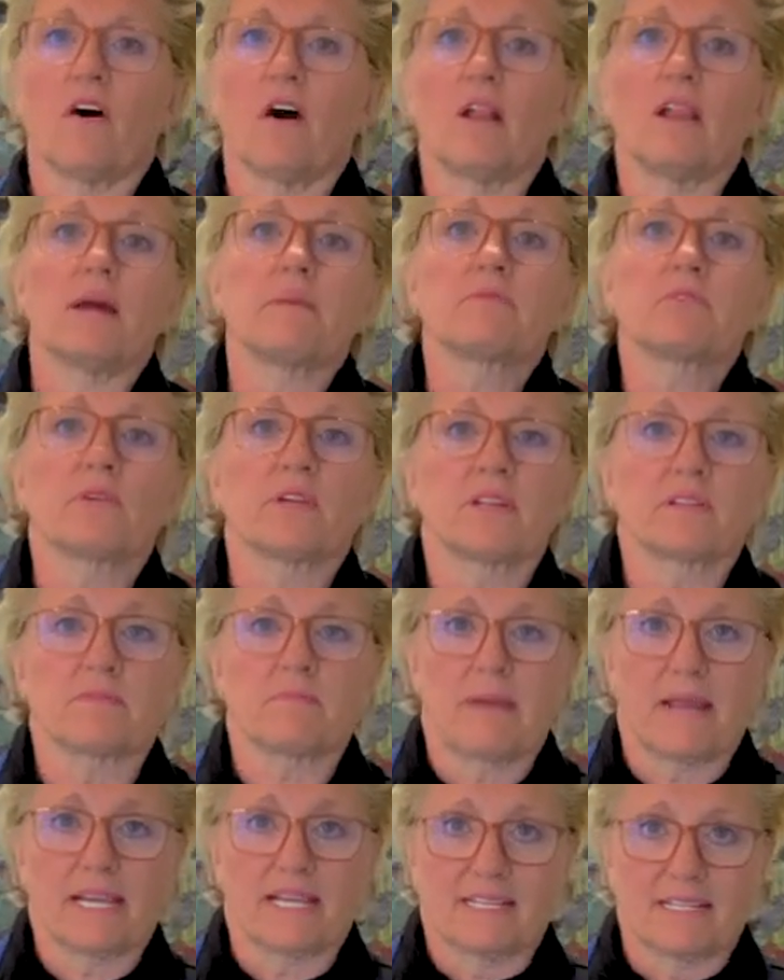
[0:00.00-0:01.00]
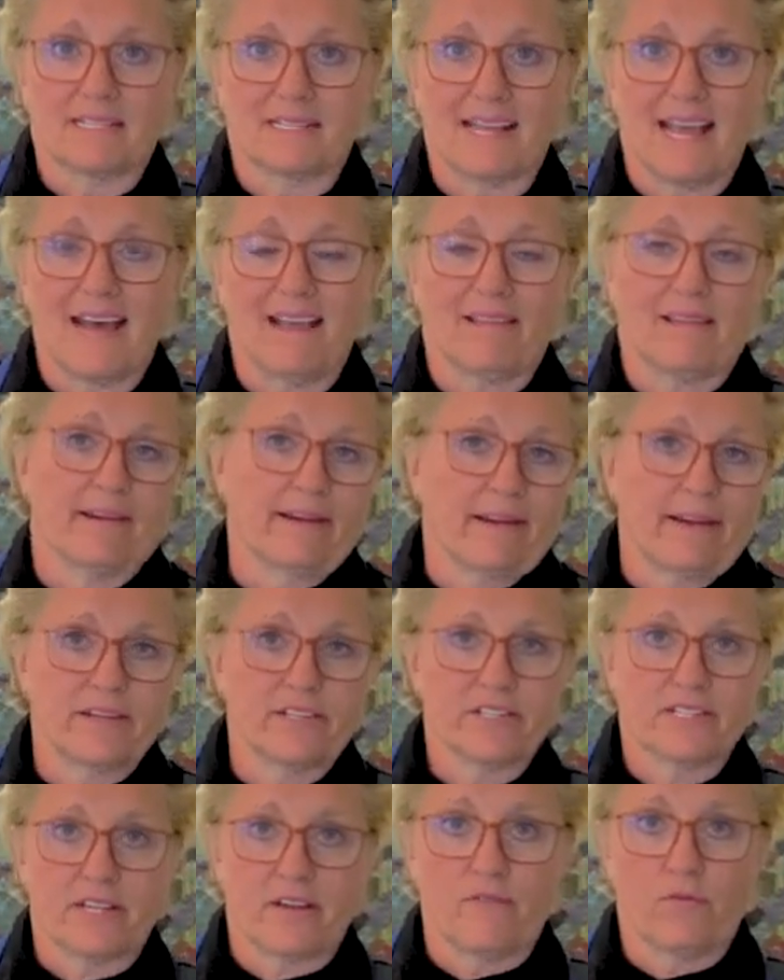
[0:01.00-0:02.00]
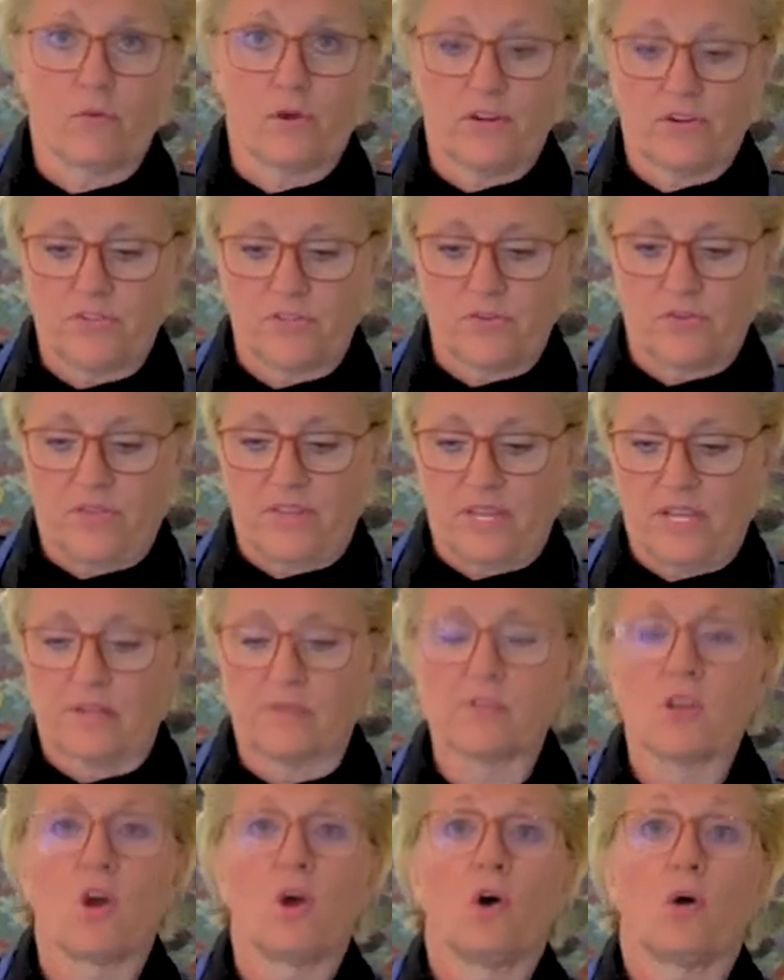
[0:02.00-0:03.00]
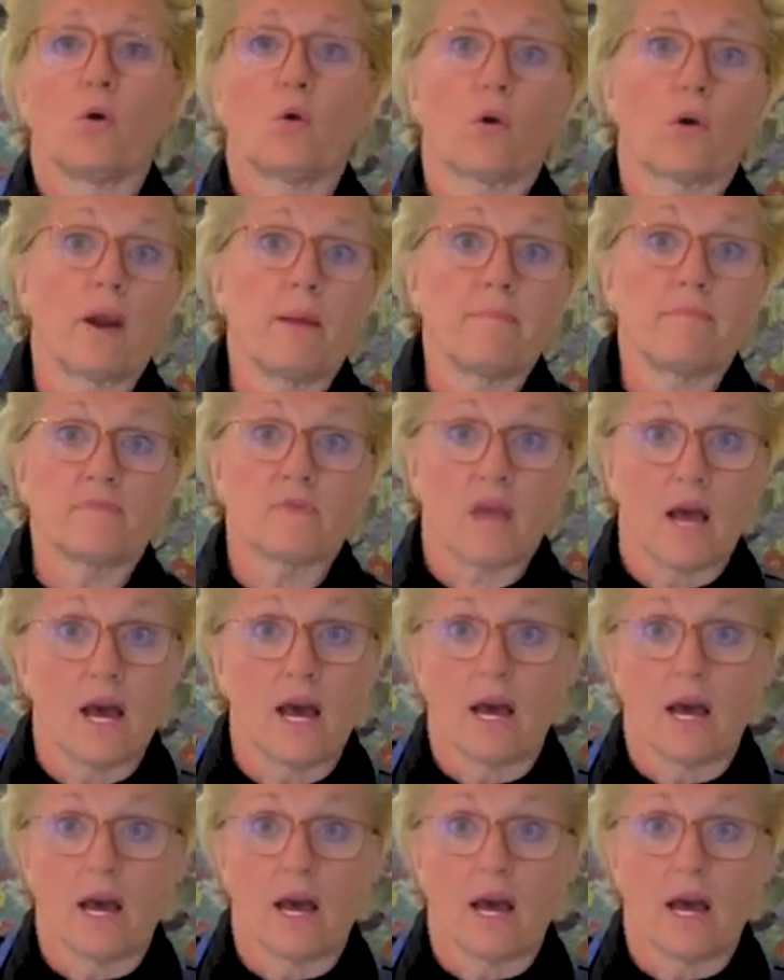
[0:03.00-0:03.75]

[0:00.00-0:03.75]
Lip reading: all I'm doing is making a salad and I just have one or two things, or I'm